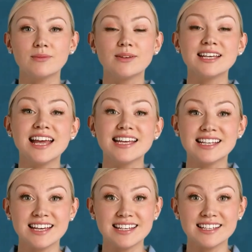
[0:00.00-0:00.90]

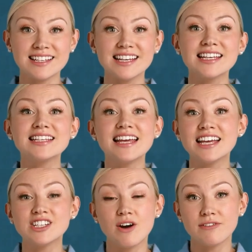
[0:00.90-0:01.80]
Fantastic! That
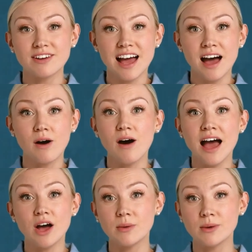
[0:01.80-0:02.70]
is all for now.
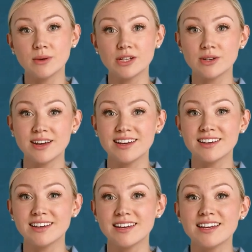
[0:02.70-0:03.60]
I hope you enjoyed.
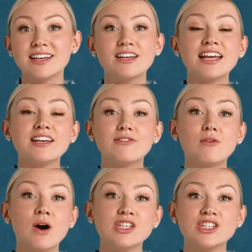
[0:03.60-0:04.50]
Thank you for
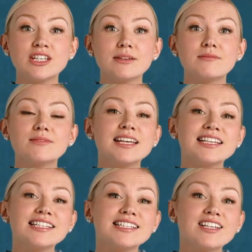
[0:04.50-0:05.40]
watching.
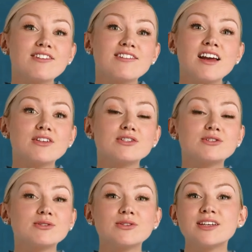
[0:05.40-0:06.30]
Please discover other
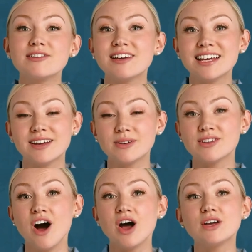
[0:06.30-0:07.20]
tutorial videos
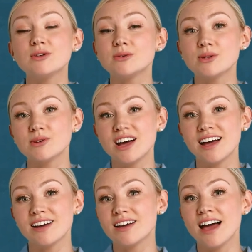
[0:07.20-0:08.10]
on our YouTube
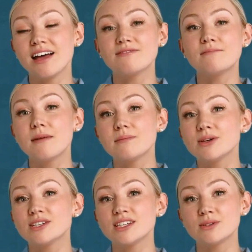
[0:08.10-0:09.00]
channel and remember
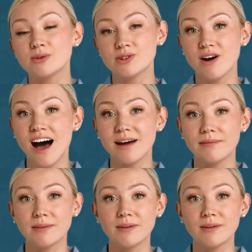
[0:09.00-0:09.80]
to subscribe.